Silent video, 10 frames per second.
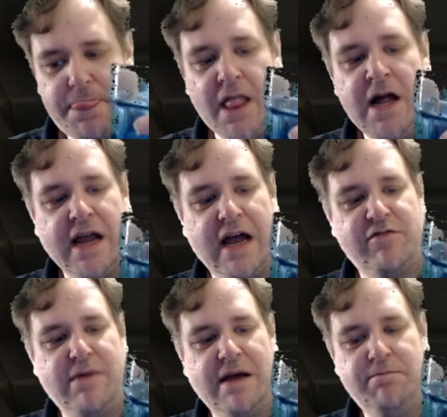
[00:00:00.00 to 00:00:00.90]
I
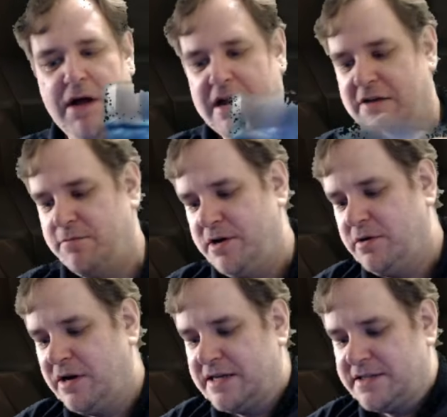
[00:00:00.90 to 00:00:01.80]
have my I have a
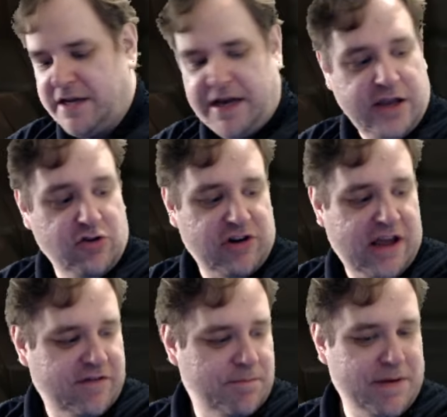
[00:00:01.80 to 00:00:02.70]
blue glass today. I usually
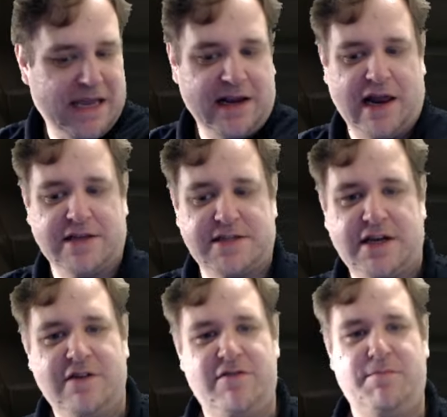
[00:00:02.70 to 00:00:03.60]
have a pink glass
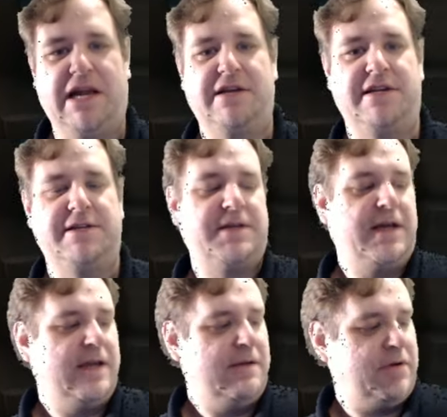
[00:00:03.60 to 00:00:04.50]
for paladins,
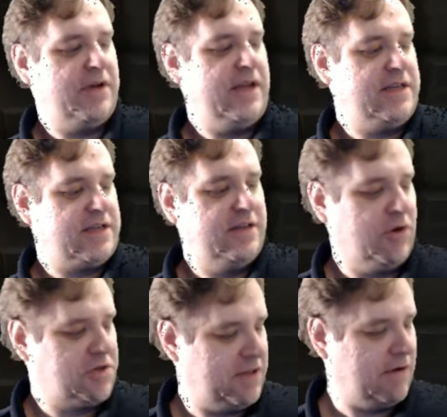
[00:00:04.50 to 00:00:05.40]
but it's in the
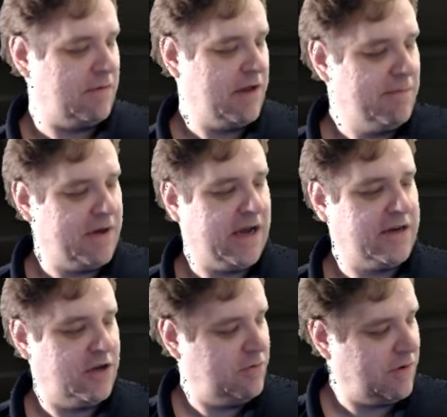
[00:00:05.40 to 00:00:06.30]
wash at the moment. But I
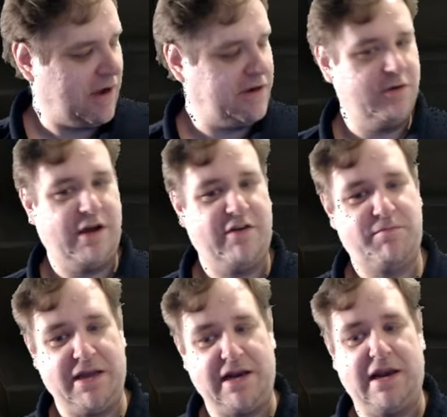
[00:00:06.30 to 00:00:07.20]
do I do
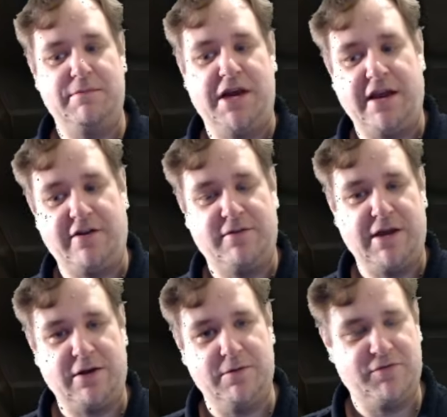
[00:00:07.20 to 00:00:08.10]
have pink lemonade to
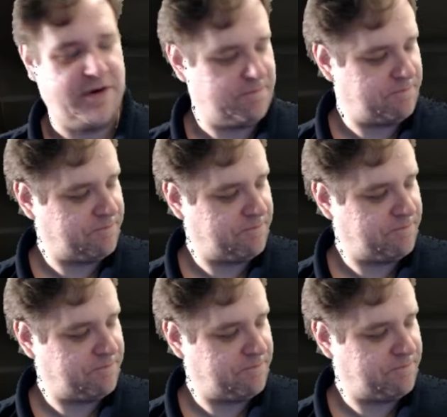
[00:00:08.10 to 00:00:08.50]
make up for it.